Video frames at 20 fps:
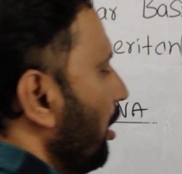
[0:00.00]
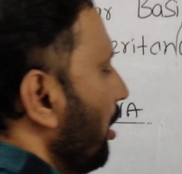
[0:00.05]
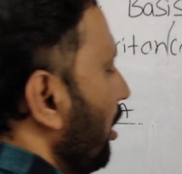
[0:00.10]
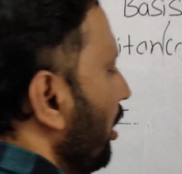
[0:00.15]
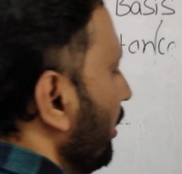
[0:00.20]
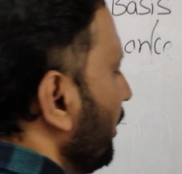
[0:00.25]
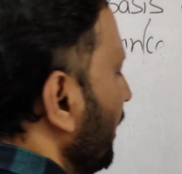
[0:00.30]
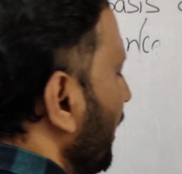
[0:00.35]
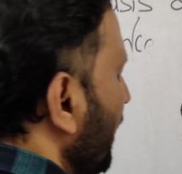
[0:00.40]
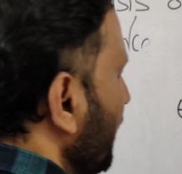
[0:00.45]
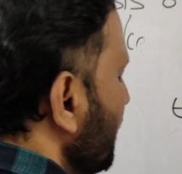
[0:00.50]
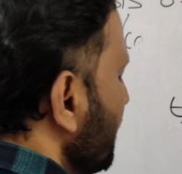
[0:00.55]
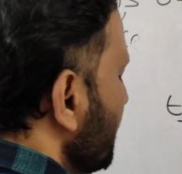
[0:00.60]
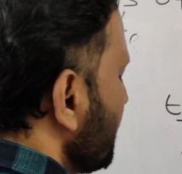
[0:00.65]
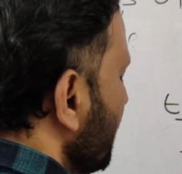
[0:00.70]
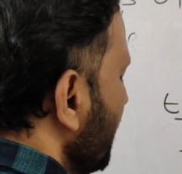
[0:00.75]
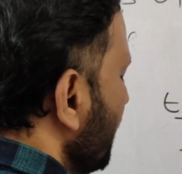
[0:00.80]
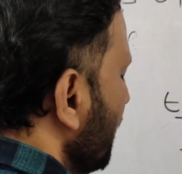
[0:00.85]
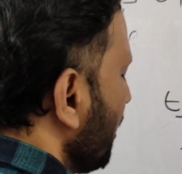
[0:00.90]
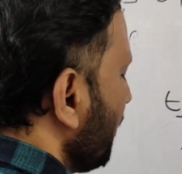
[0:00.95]
On either
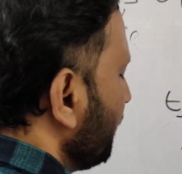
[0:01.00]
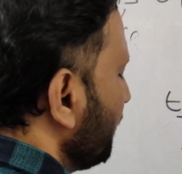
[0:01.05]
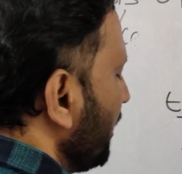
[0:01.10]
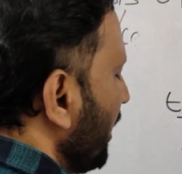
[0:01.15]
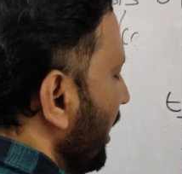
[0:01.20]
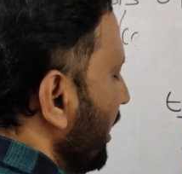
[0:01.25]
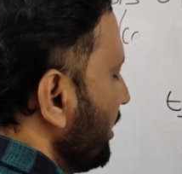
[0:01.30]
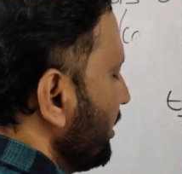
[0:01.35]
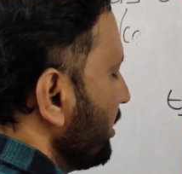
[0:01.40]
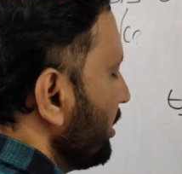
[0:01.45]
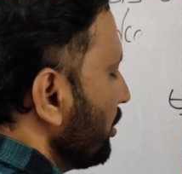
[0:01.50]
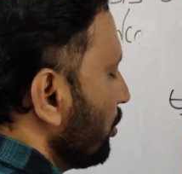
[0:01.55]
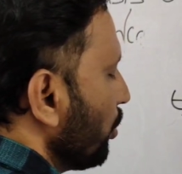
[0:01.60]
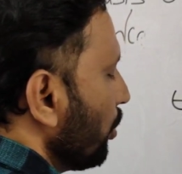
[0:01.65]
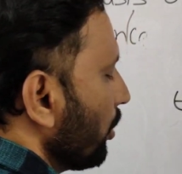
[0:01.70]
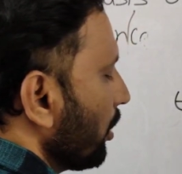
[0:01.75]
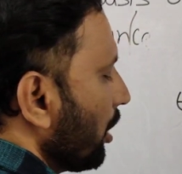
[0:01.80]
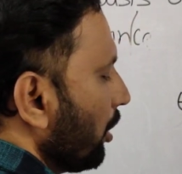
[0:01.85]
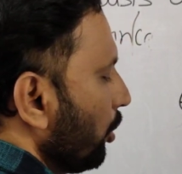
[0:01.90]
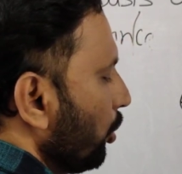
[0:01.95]
side of the
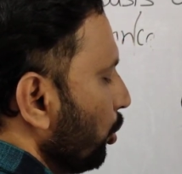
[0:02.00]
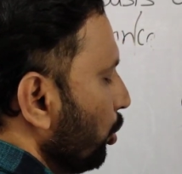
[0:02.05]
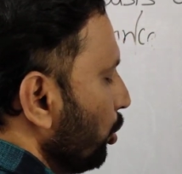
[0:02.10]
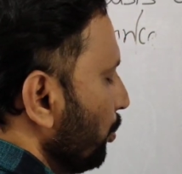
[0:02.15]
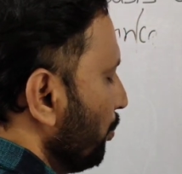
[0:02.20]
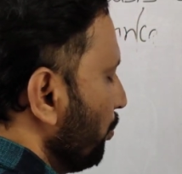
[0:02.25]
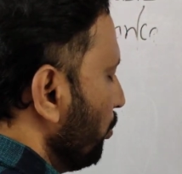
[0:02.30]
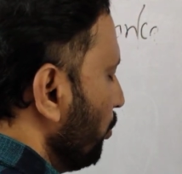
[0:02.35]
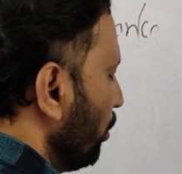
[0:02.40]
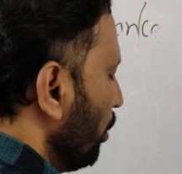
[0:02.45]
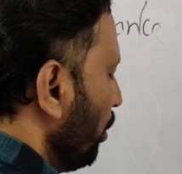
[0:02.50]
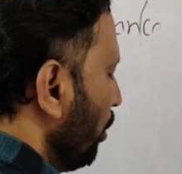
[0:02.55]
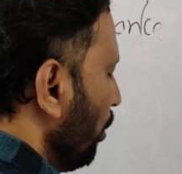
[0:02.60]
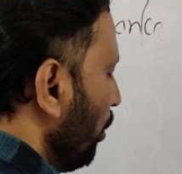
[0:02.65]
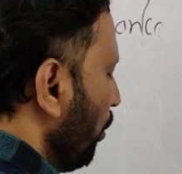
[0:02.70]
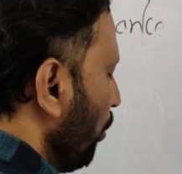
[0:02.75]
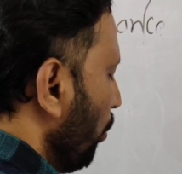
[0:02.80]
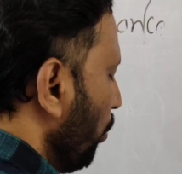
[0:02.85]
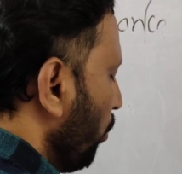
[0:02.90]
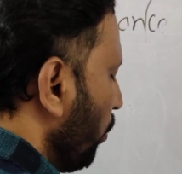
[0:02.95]
anticodon loop,
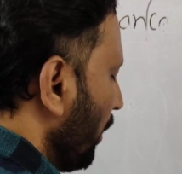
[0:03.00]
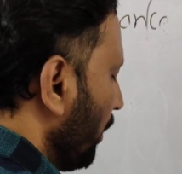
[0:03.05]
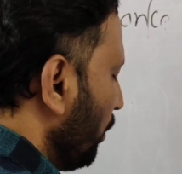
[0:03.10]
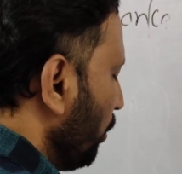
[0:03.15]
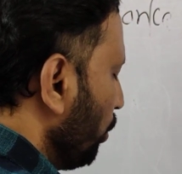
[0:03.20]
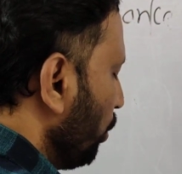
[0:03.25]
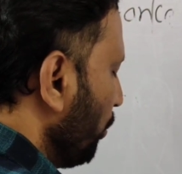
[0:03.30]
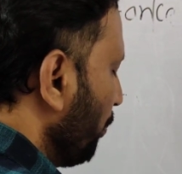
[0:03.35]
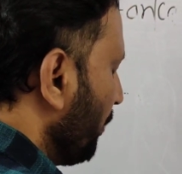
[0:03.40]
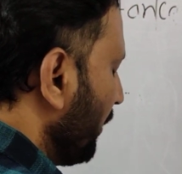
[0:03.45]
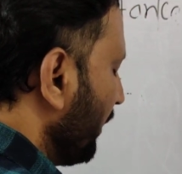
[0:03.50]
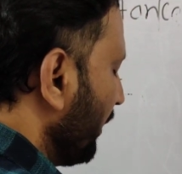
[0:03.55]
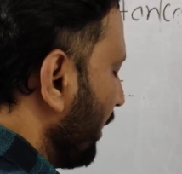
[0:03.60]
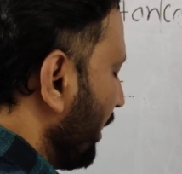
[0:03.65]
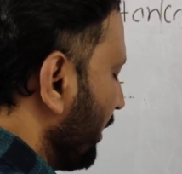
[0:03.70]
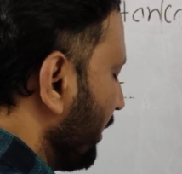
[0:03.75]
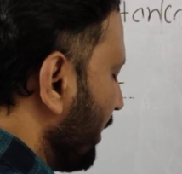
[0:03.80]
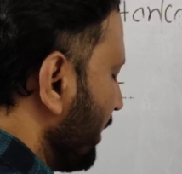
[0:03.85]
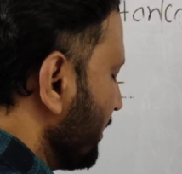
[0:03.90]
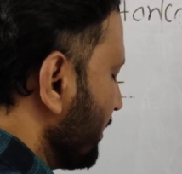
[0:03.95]
one loop
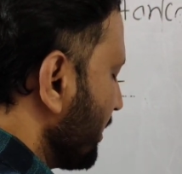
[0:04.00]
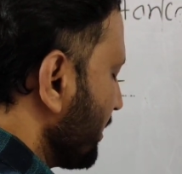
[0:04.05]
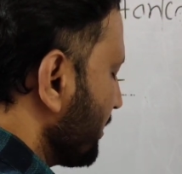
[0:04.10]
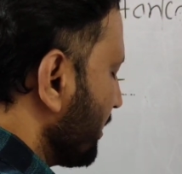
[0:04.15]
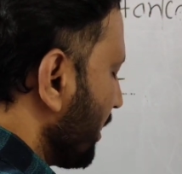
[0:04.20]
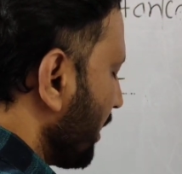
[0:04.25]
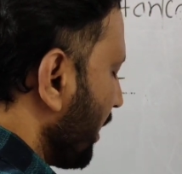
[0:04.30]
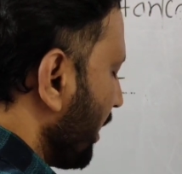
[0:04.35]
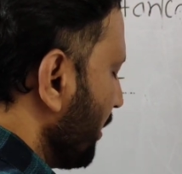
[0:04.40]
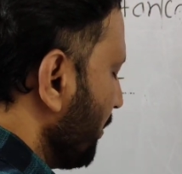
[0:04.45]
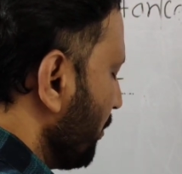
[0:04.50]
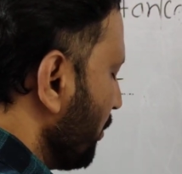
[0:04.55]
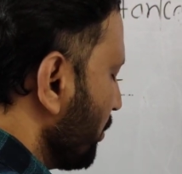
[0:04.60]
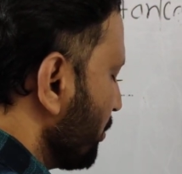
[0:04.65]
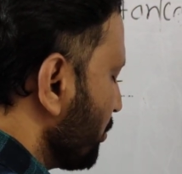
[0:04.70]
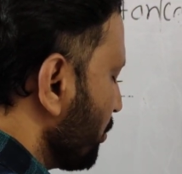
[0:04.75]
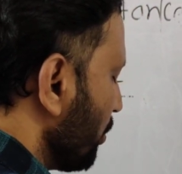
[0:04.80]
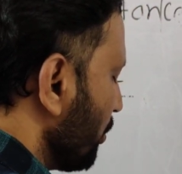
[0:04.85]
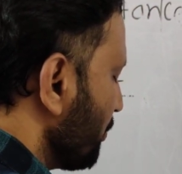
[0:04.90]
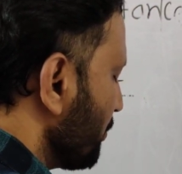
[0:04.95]
recognizes the
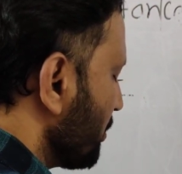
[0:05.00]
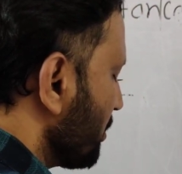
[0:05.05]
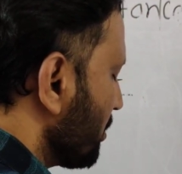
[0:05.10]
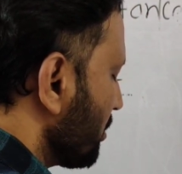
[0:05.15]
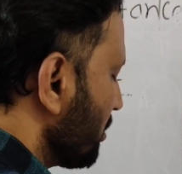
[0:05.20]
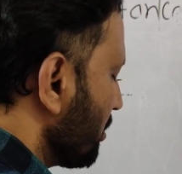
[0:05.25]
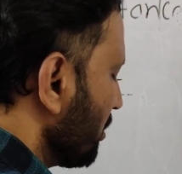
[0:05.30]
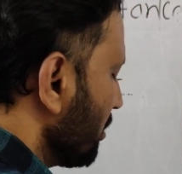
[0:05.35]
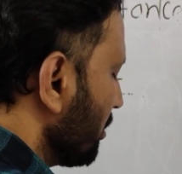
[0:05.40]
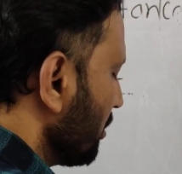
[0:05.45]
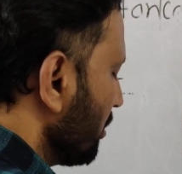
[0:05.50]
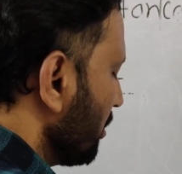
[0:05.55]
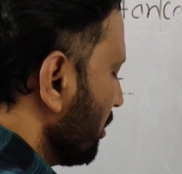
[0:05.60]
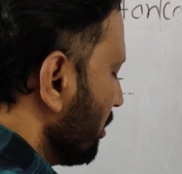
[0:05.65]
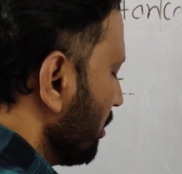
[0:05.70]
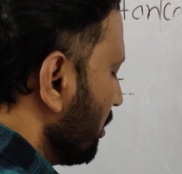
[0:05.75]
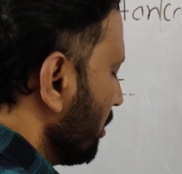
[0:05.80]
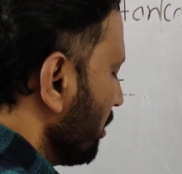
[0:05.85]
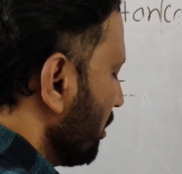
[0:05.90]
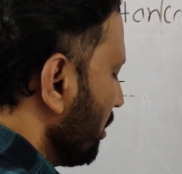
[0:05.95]
ribosomes
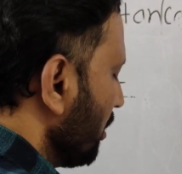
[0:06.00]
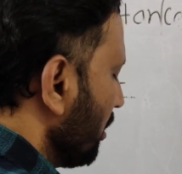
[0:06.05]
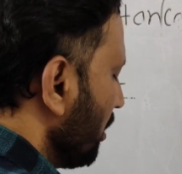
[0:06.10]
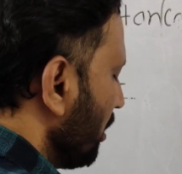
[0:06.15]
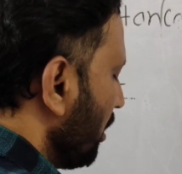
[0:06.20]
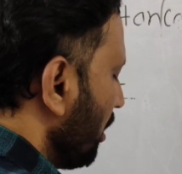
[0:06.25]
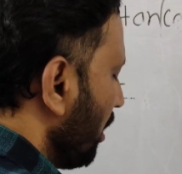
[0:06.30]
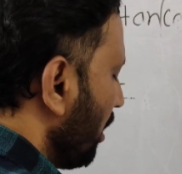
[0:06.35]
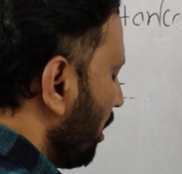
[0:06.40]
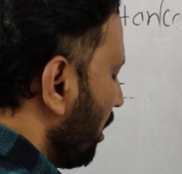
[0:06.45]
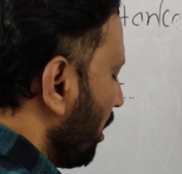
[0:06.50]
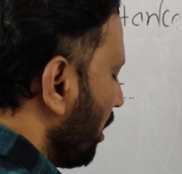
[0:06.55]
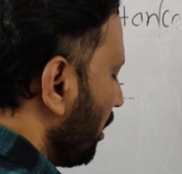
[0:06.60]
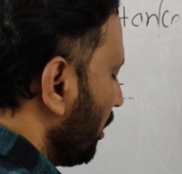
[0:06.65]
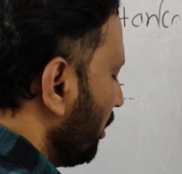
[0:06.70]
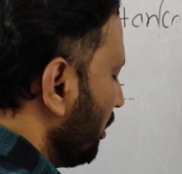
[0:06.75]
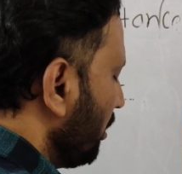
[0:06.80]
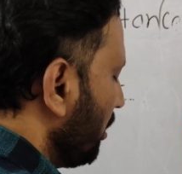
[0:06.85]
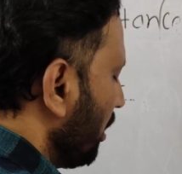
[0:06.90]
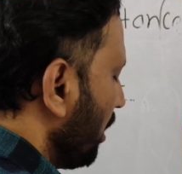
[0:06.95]

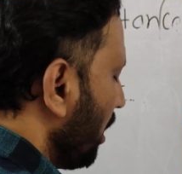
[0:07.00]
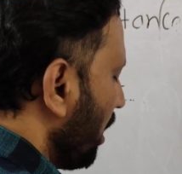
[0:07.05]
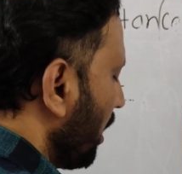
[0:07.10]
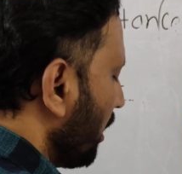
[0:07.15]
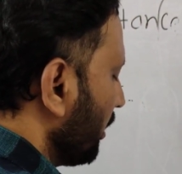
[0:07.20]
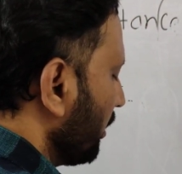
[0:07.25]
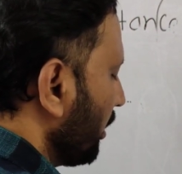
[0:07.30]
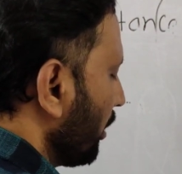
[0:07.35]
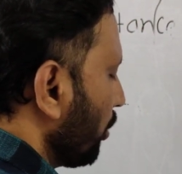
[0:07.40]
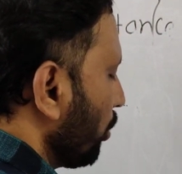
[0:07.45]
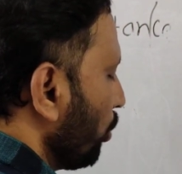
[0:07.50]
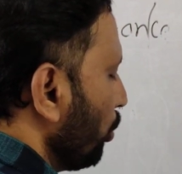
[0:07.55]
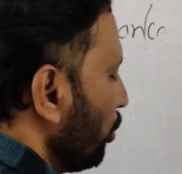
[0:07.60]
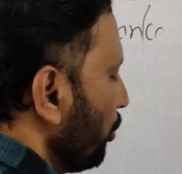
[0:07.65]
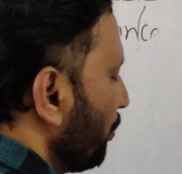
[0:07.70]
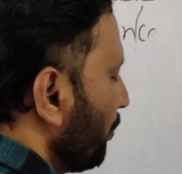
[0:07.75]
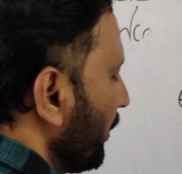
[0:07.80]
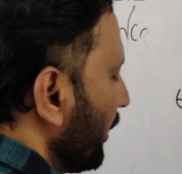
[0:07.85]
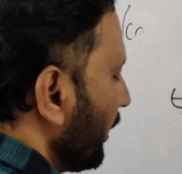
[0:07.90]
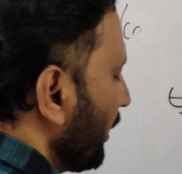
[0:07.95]
and another
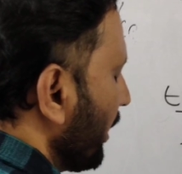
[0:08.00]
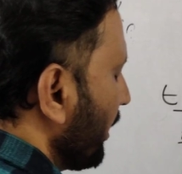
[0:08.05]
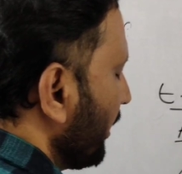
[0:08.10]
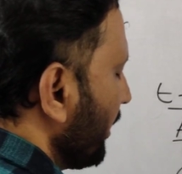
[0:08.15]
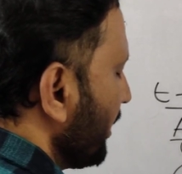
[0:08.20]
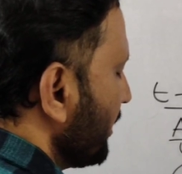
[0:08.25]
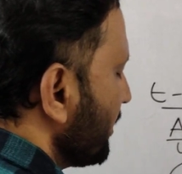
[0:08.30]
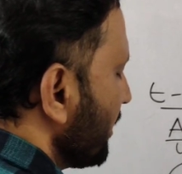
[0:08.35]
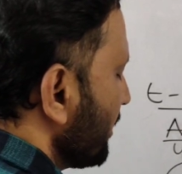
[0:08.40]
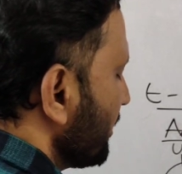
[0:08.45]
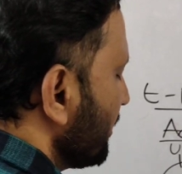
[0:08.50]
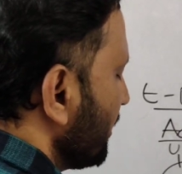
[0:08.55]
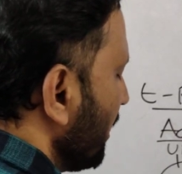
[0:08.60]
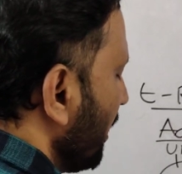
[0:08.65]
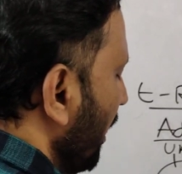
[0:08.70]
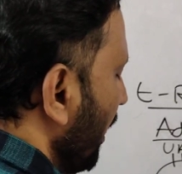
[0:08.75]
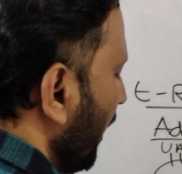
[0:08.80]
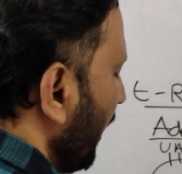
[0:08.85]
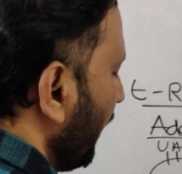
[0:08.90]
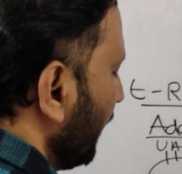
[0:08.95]
loop recognizes
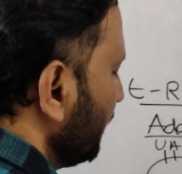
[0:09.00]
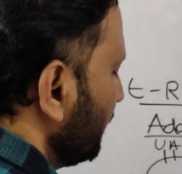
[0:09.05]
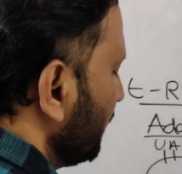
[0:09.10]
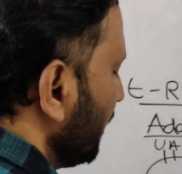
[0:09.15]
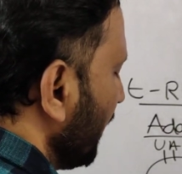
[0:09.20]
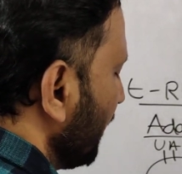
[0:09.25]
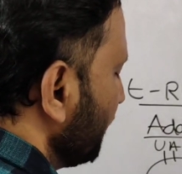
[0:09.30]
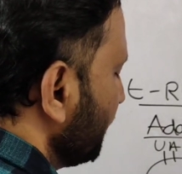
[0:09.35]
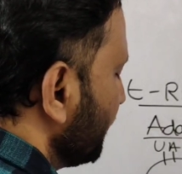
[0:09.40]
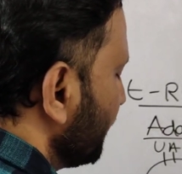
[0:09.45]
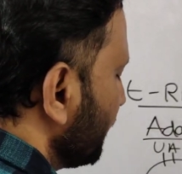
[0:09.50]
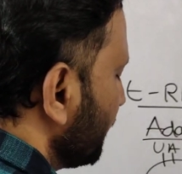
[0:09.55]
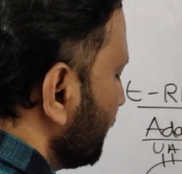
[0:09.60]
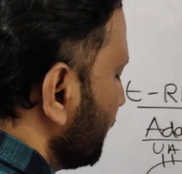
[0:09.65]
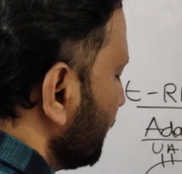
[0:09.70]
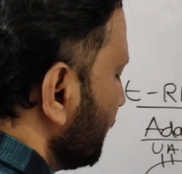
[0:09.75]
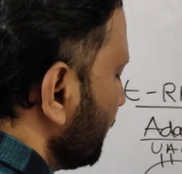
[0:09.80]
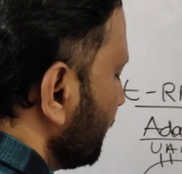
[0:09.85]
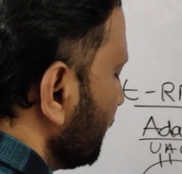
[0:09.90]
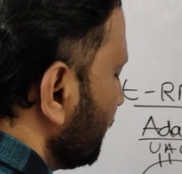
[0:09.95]
the
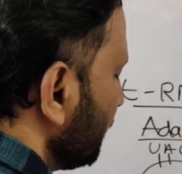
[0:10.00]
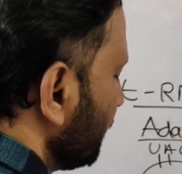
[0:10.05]
enzymes.